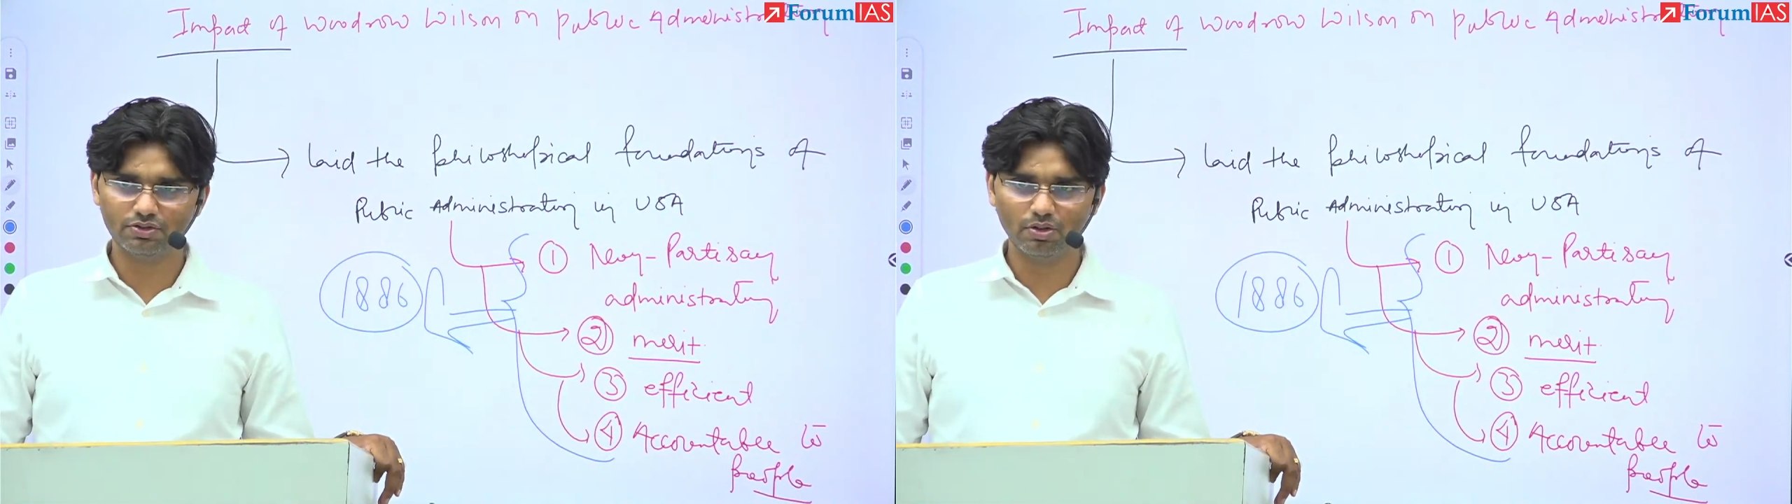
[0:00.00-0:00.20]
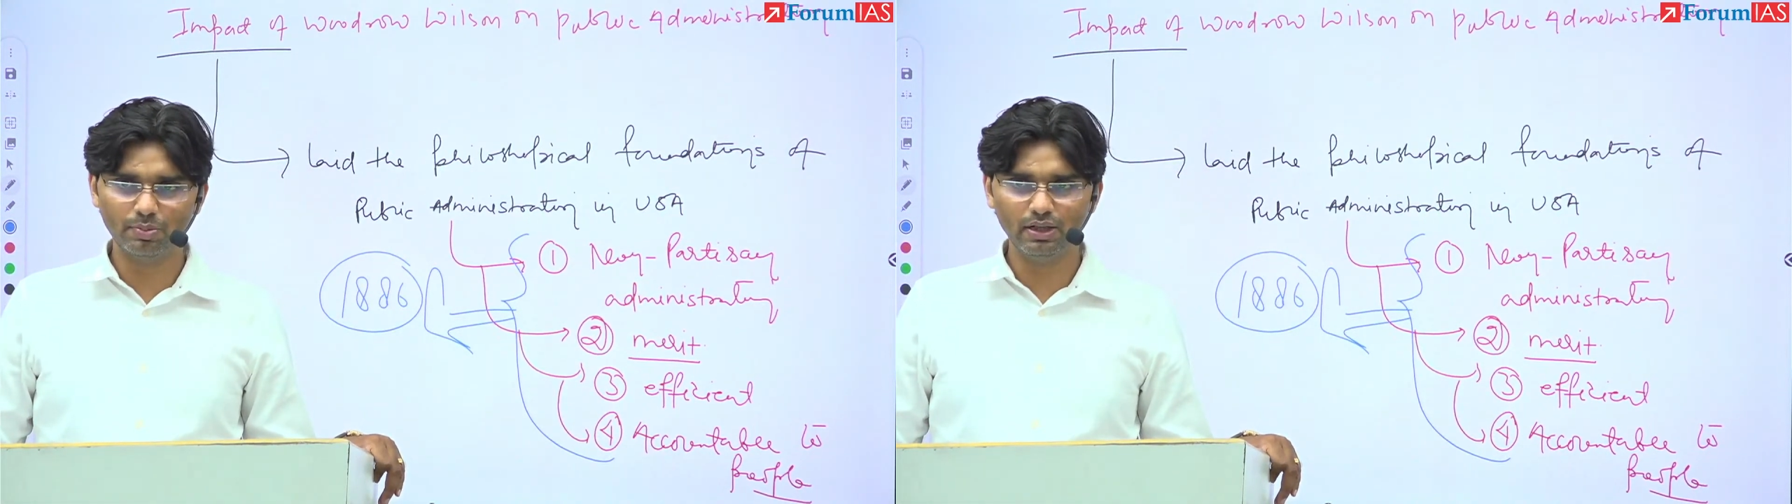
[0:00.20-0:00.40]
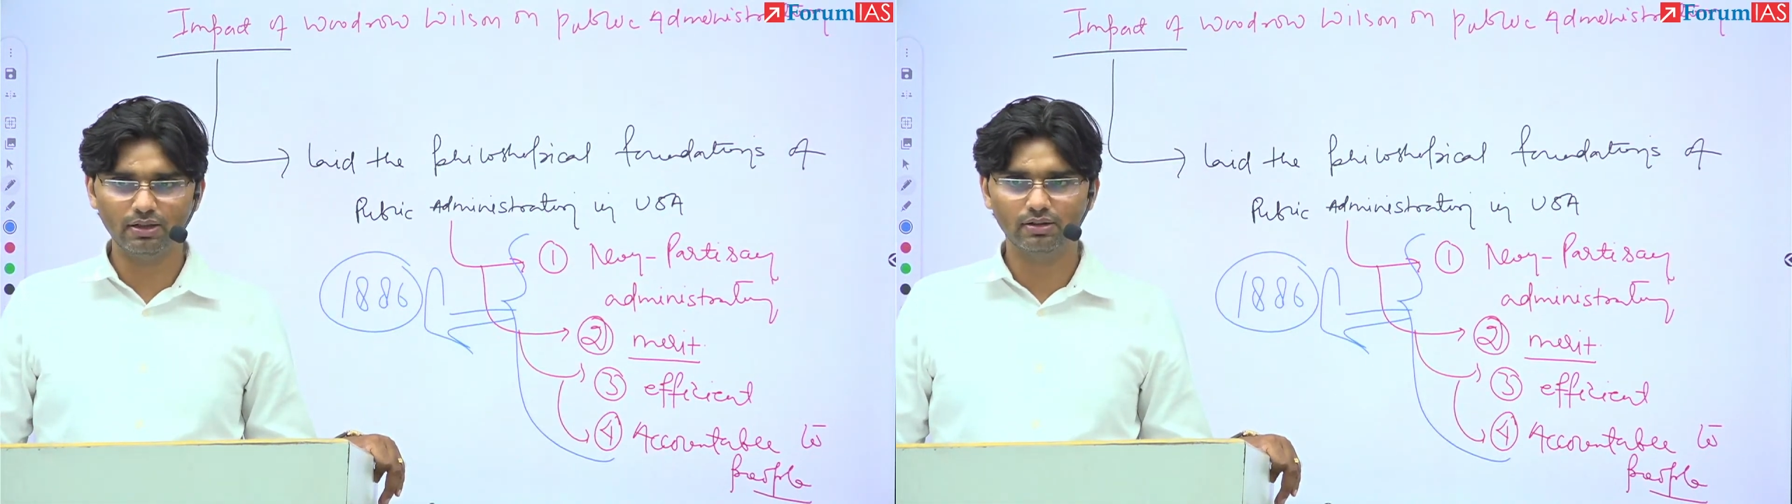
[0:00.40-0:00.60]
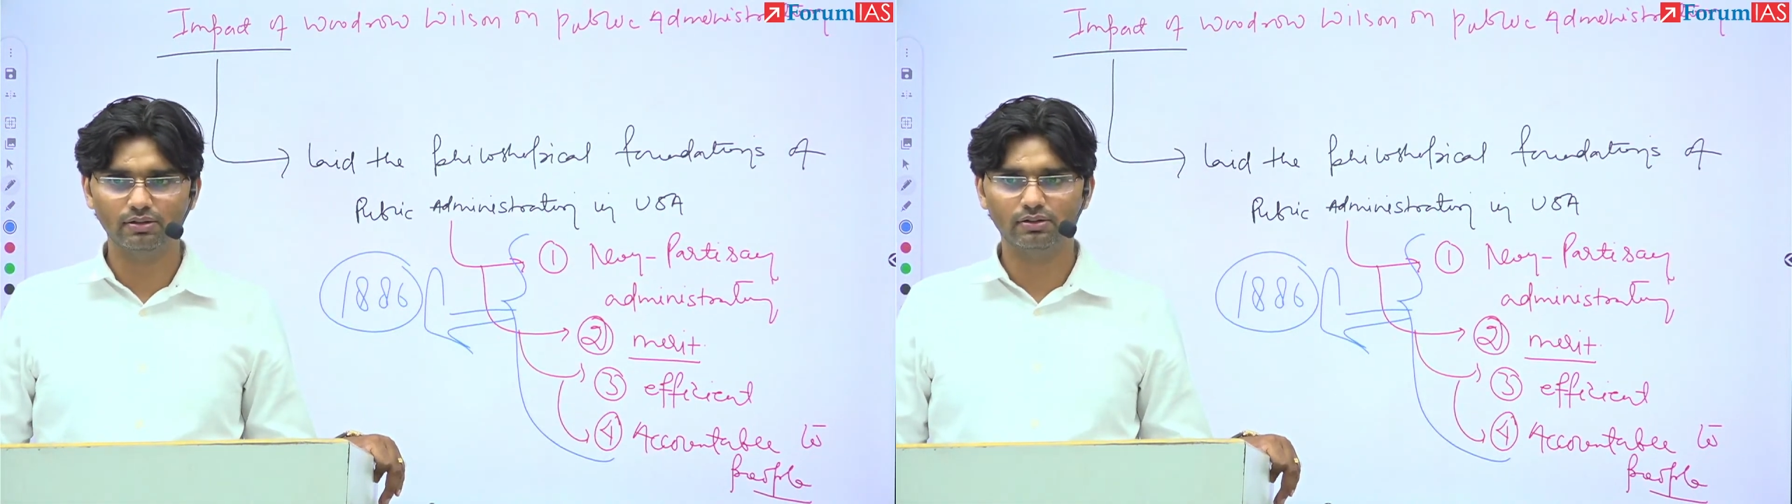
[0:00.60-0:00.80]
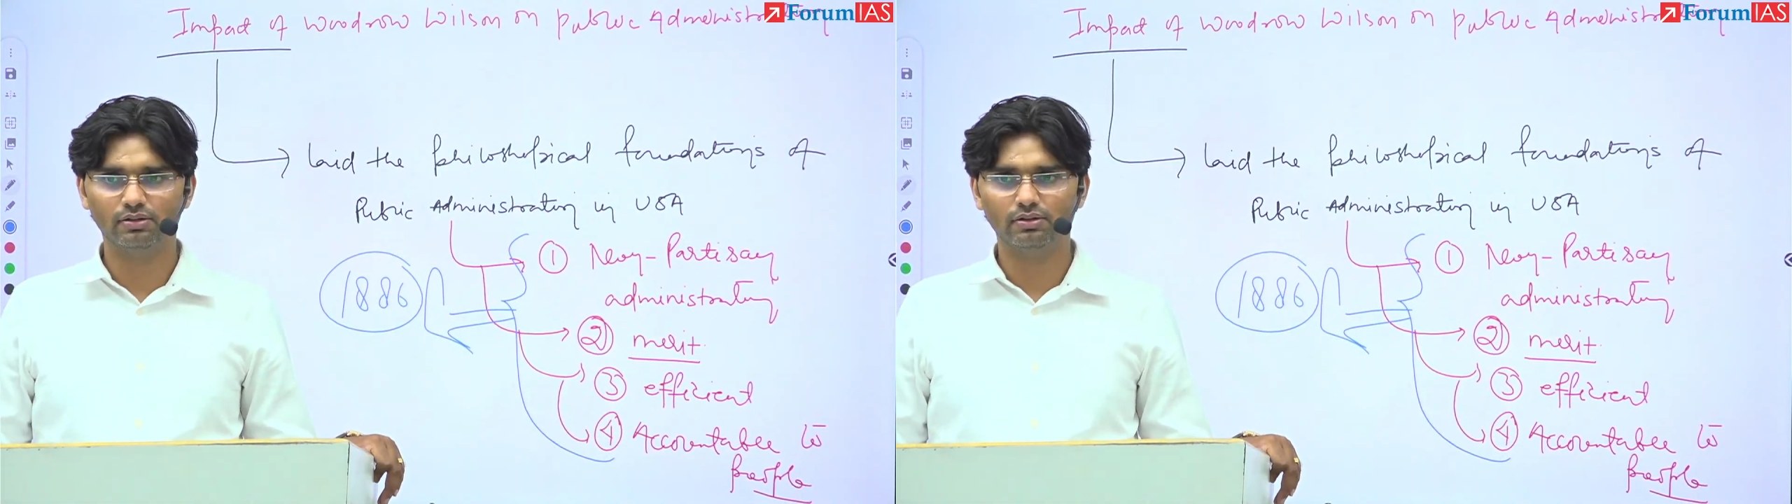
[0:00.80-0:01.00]
topic?
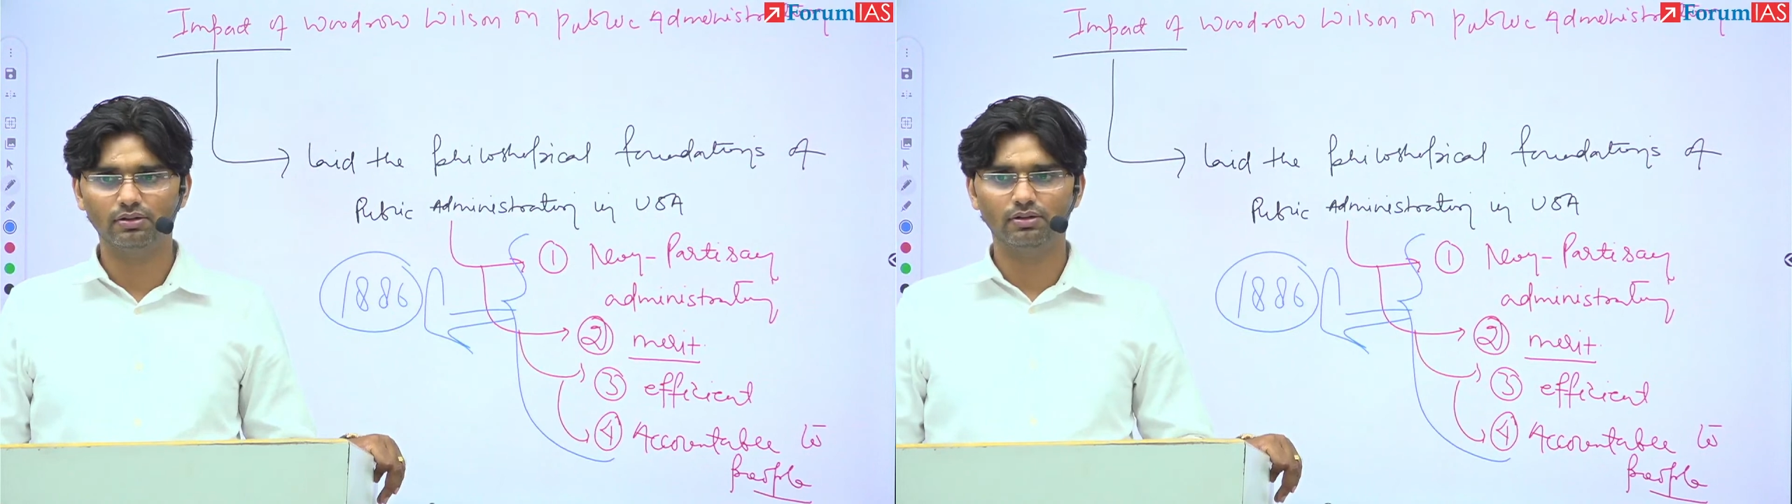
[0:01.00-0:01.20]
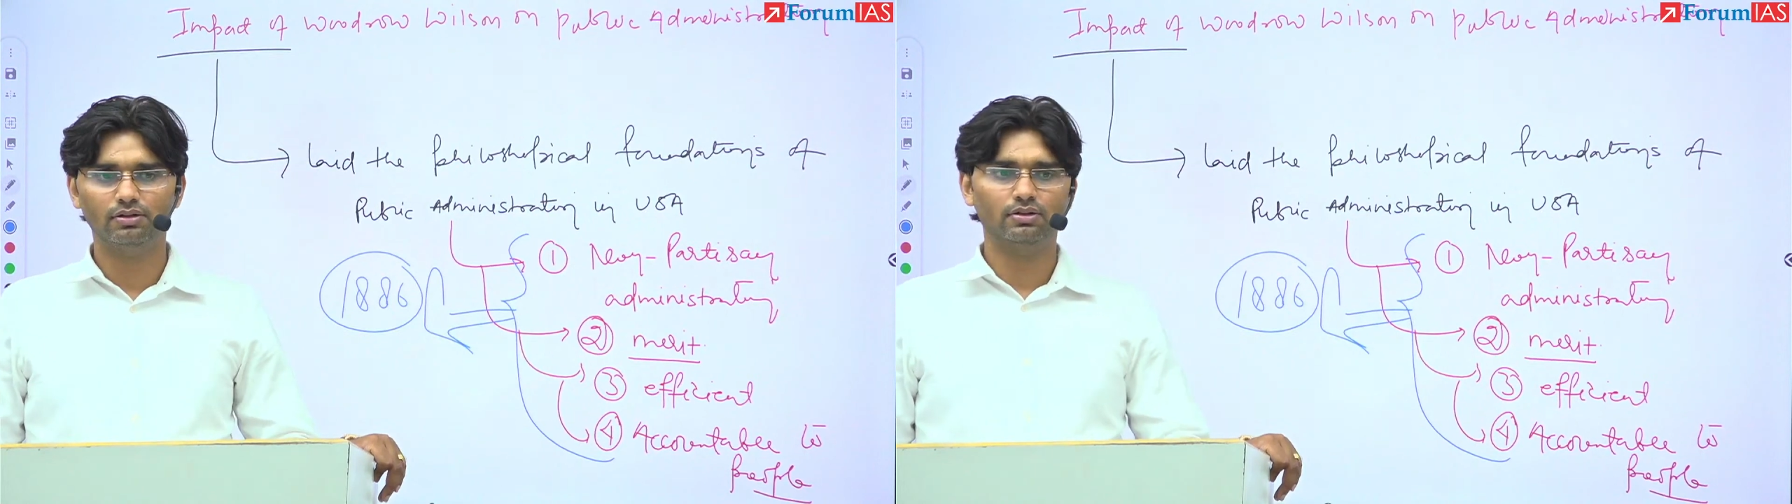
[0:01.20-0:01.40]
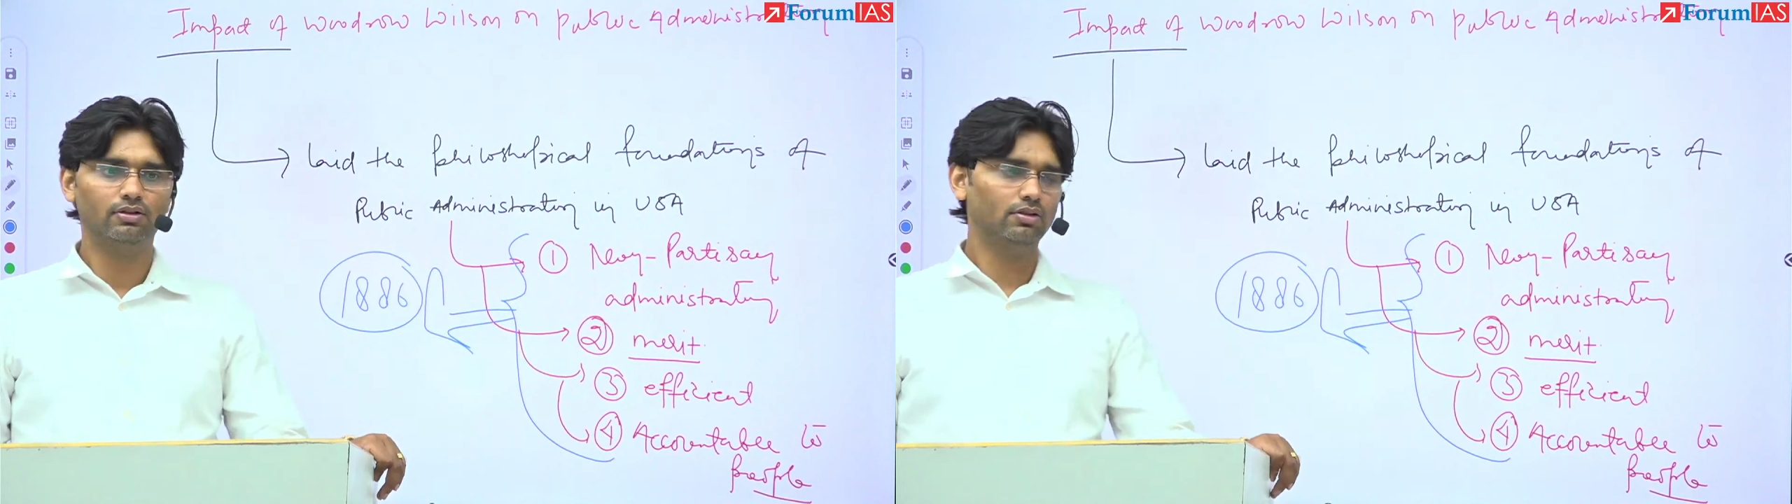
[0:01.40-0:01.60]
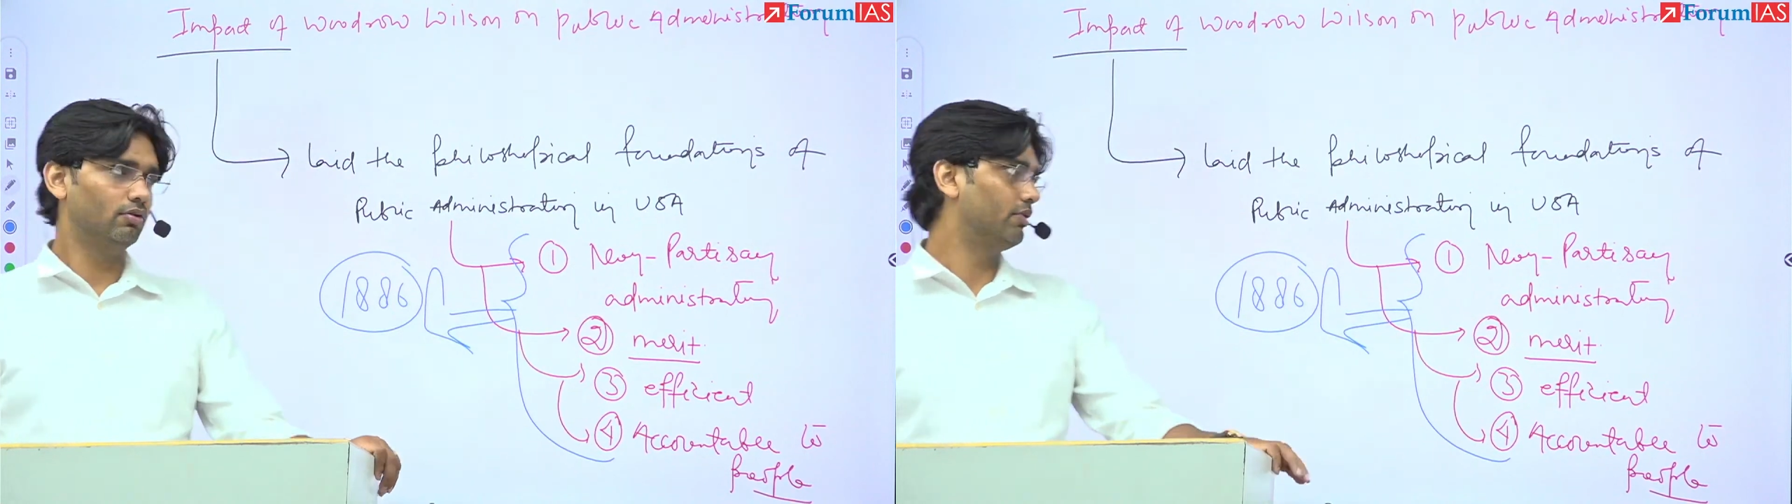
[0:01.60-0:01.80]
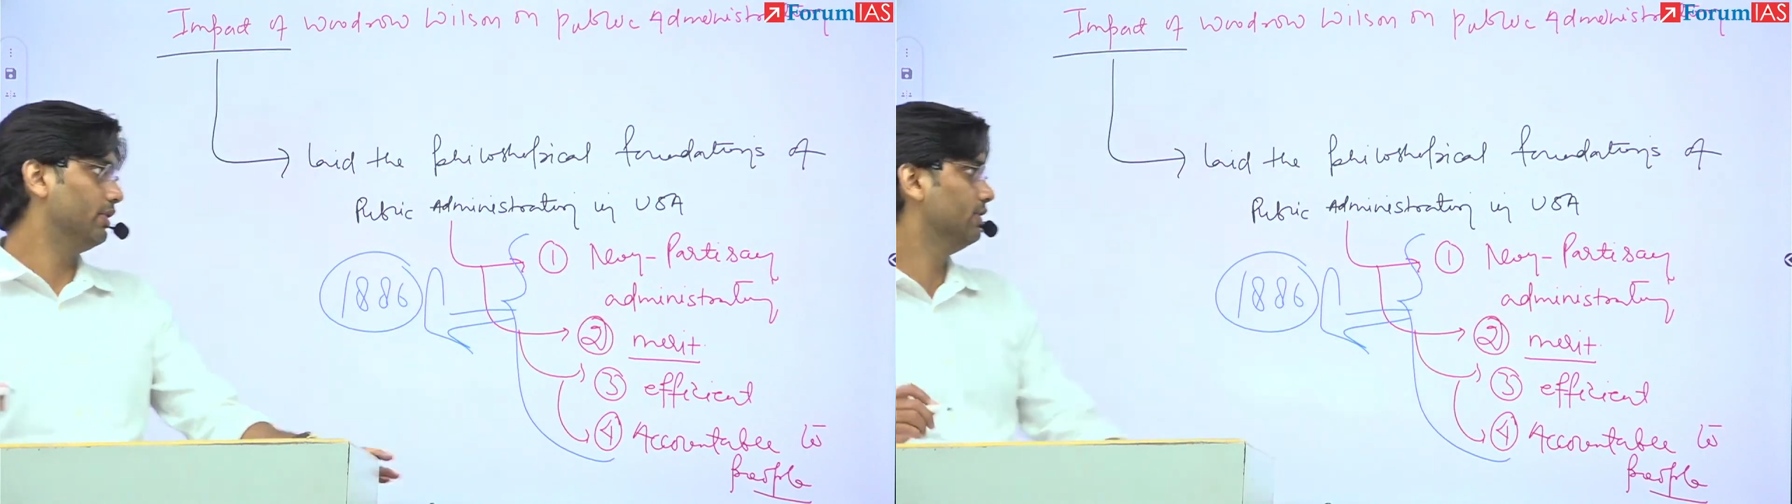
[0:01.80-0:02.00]

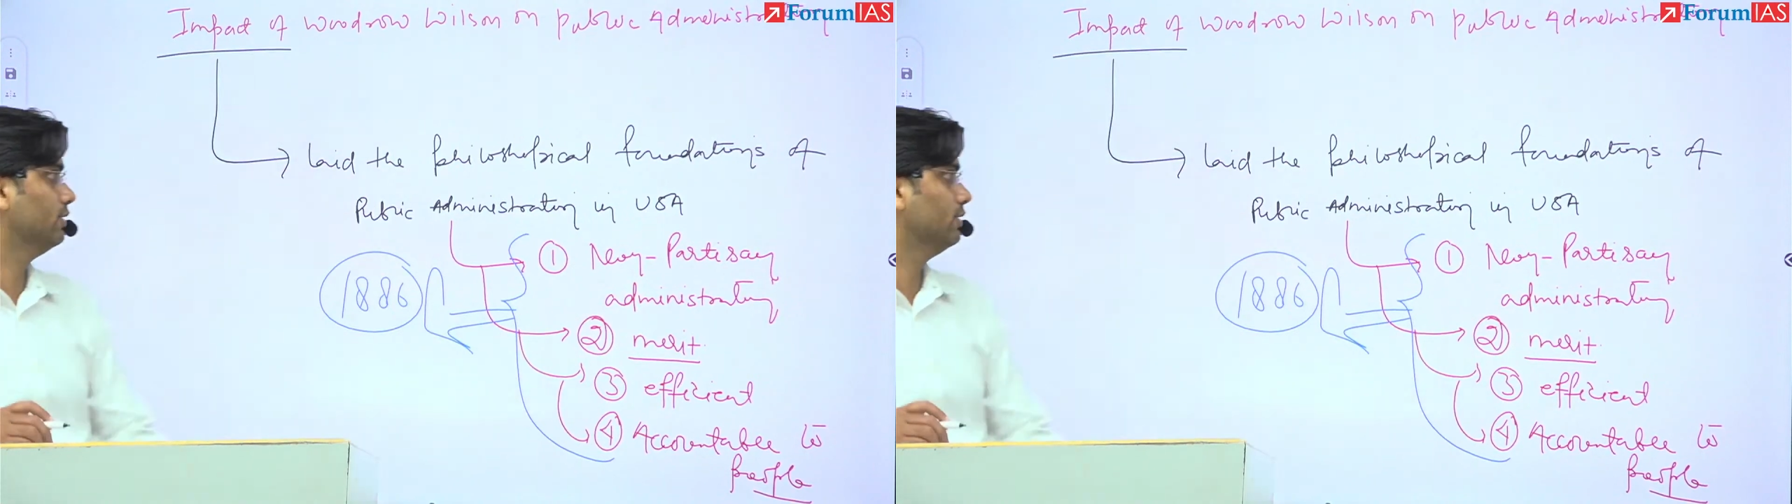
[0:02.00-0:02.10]
Okay,